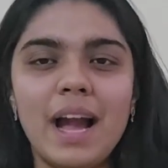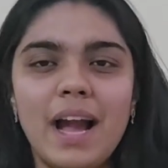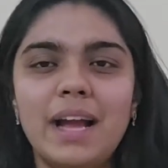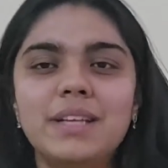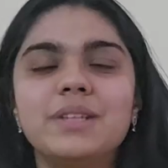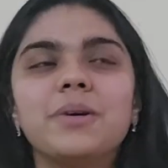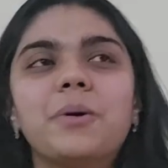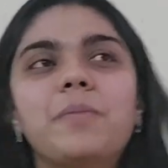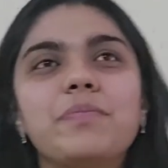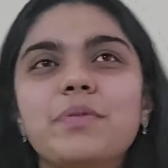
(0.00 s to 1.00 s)
And
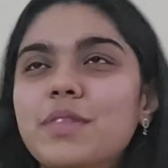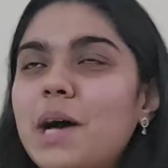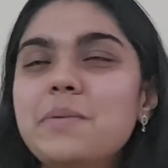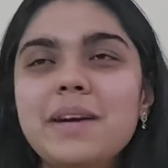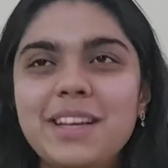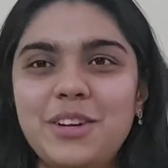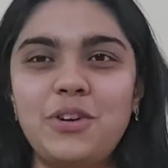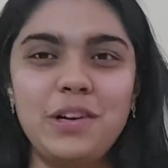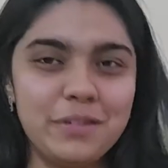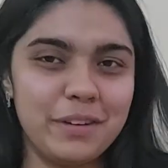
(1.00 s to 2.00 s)
now I can
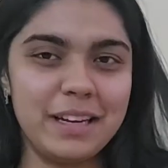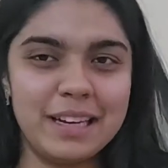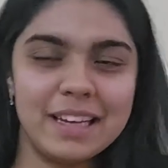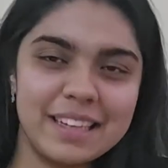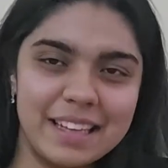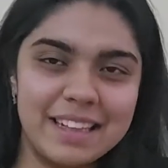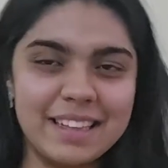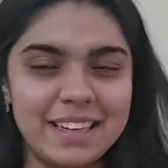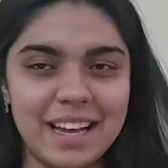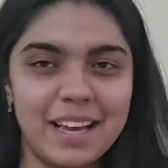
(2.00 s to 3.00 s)
confidently tell
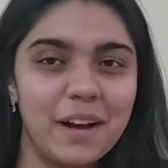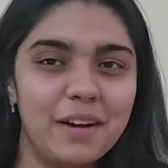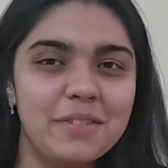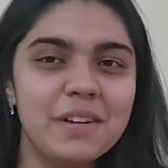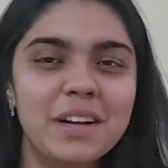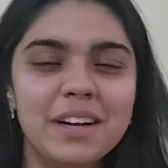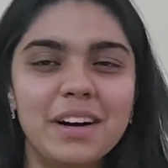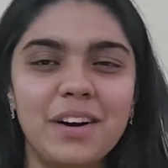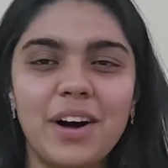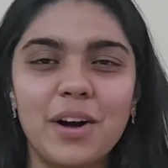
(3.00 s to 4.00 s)
that I have
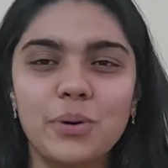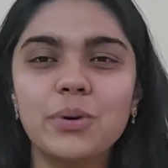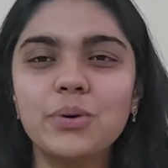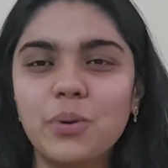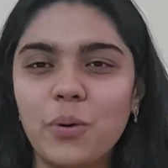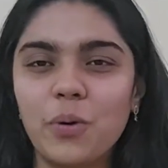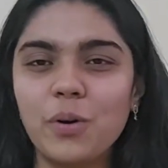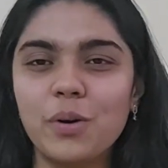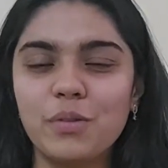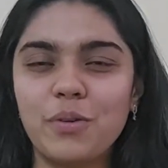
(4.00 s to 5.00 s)
a good
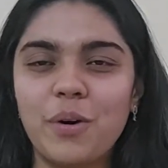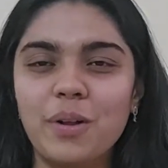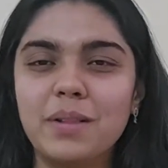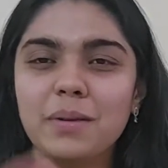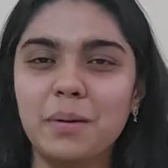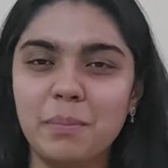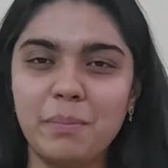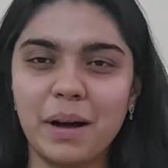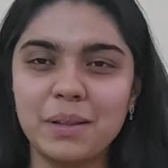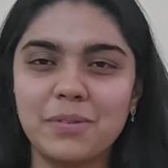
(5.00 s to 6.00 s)
hold of all the
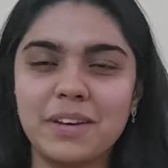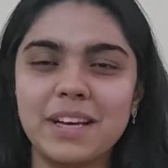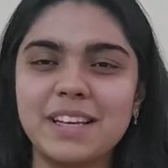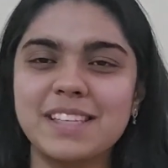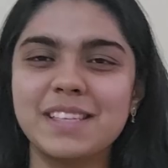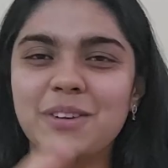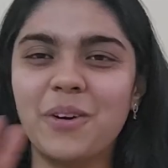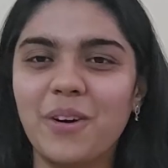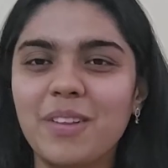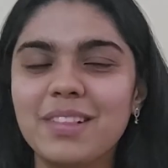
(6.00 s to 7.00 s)
pathways and
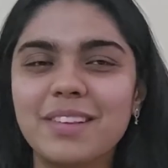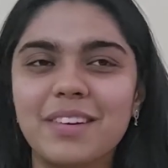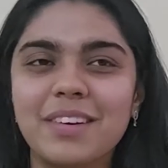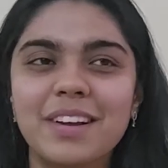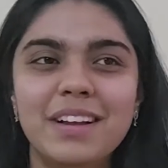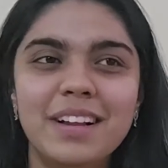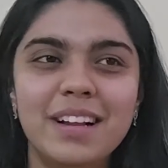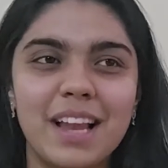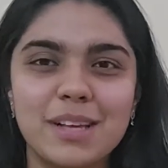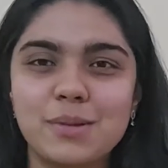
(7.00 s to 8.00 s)
all the
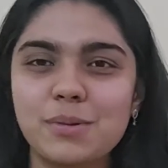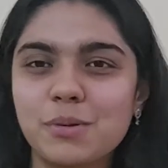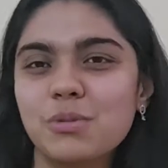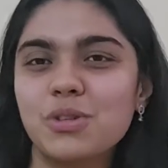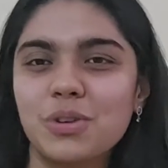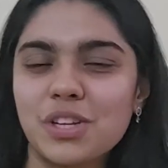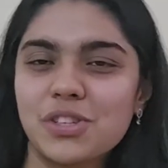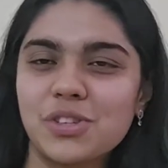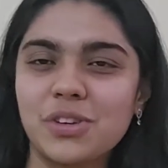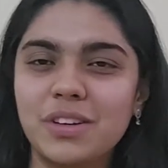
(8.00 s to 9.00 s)
lysosome storage
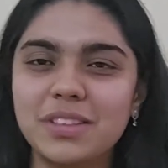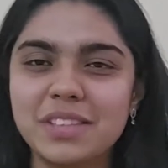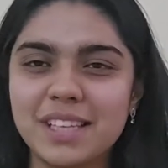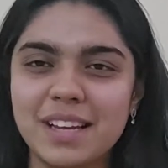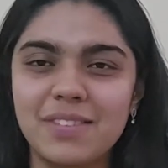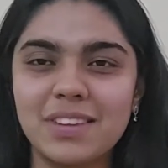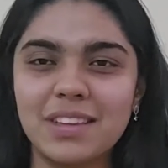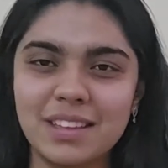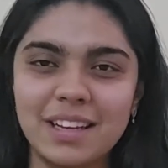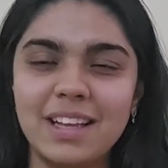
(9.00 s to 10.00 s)
disorders and
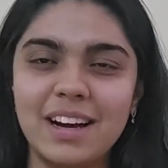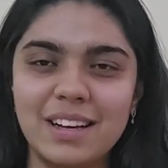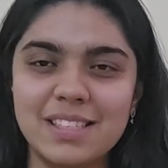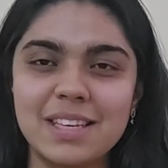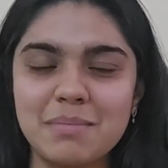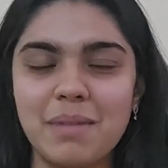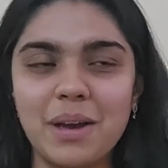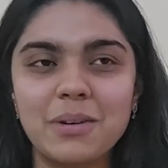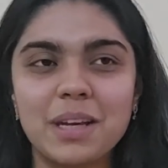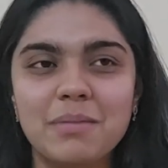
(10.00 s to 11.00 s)
everything that they ask in
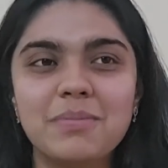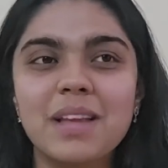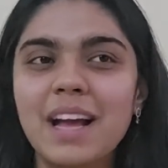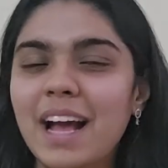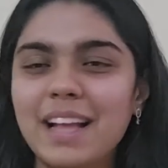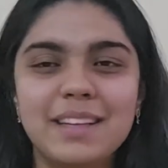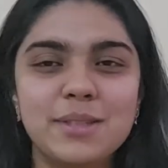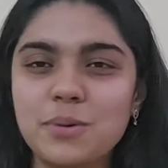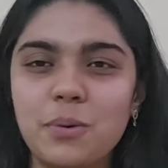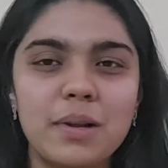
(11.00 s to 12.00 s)
biochem, and
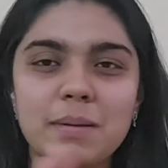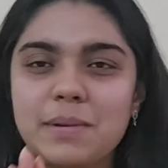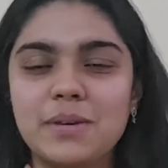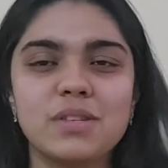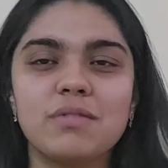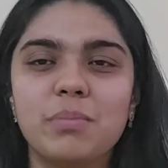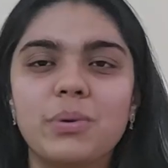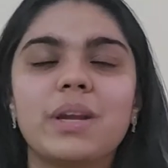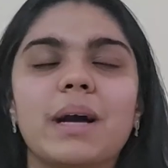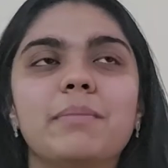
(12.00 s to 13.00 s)
that's only because of
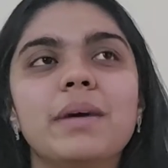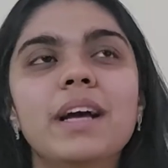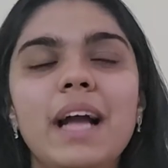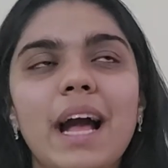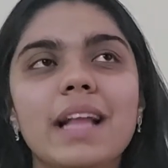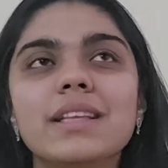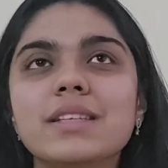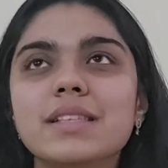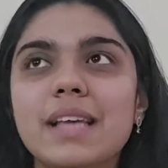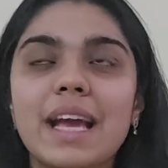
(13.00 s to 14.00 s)
Bootcamp. And
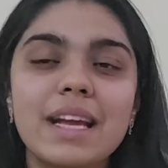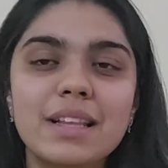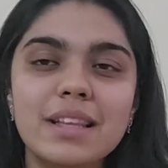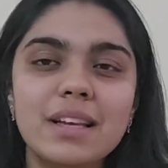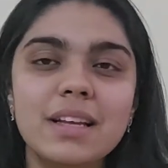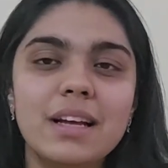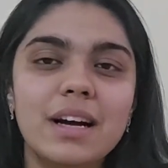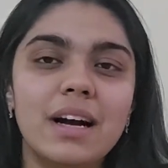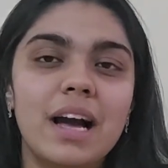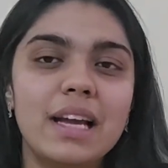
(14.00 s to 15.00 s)
the second thing,
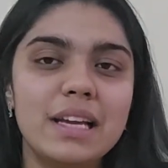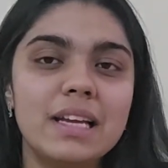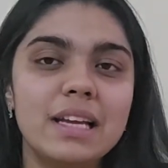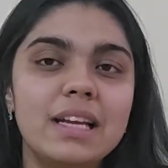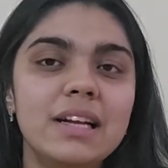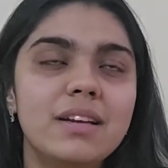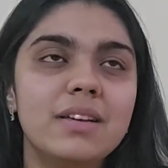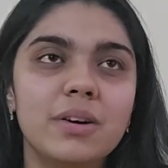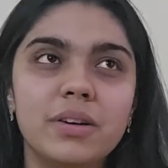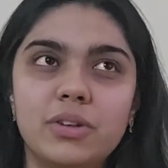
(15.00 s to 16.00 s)
high yield
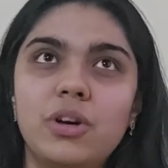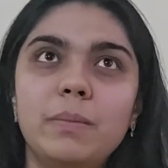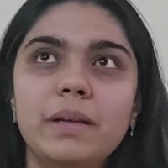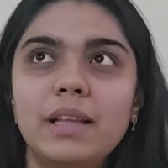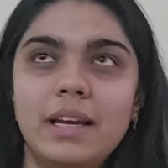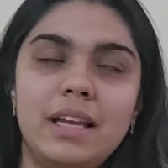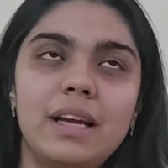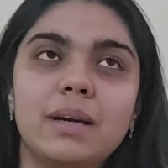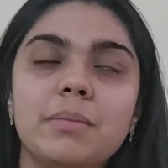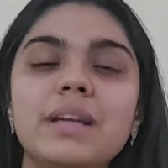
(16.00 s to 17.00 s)
topic that I
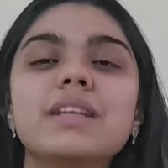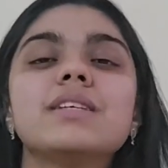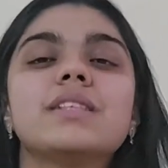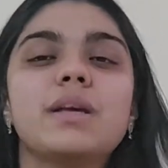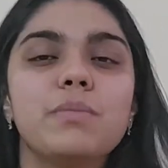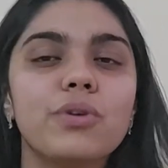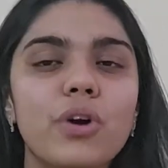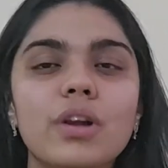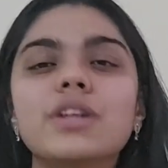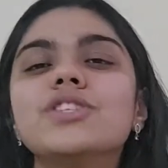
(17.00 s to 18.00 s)
recommend is
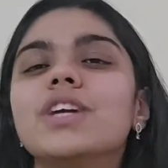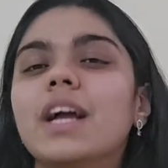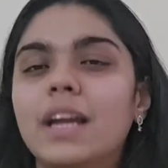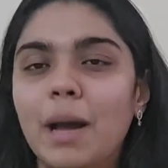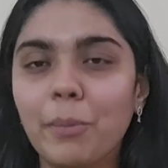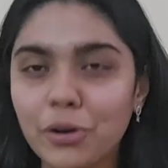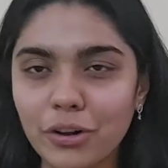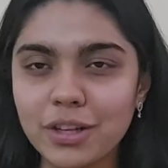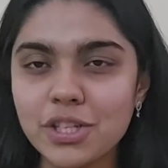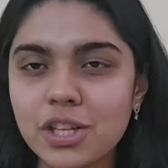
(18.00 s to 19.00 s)
immunology and
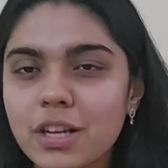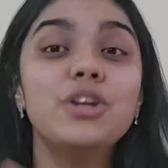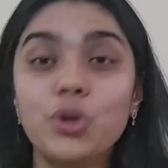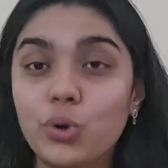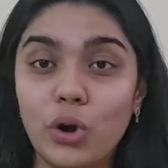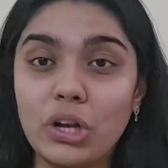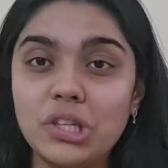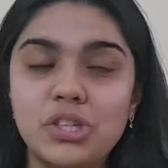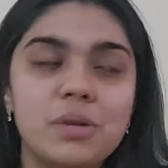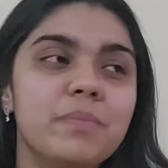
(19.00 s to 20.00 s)
hematology and
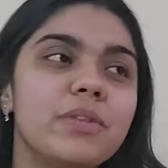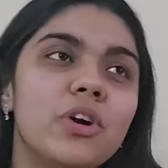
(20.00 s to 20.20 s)
neurology.